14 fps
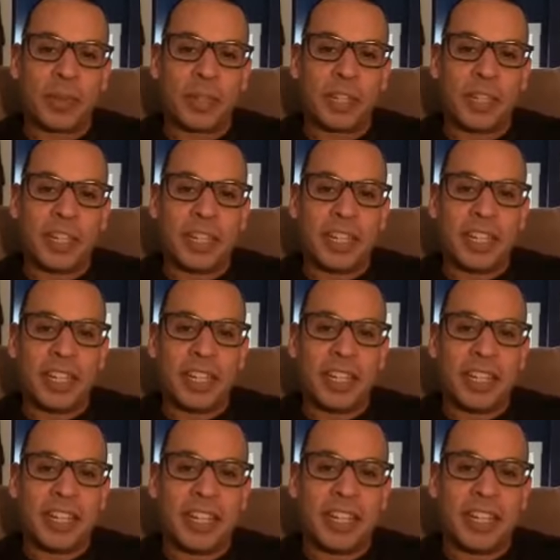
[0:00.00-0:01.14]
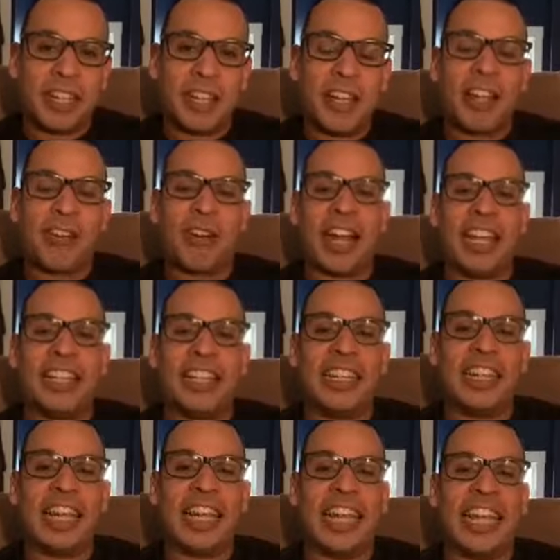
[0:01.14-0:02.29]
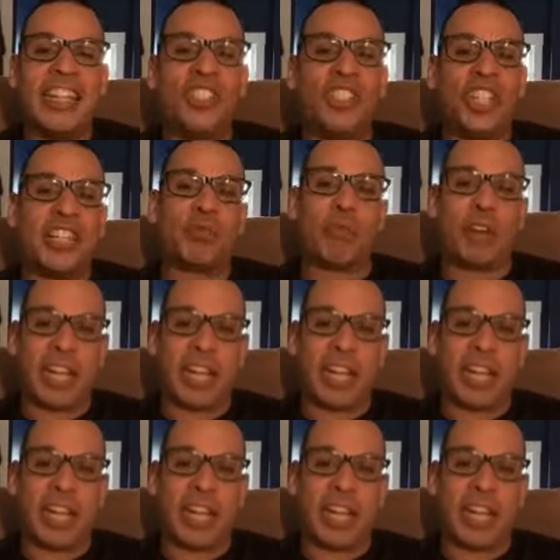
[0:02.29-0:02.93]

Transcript: Okay. Right. It just rained.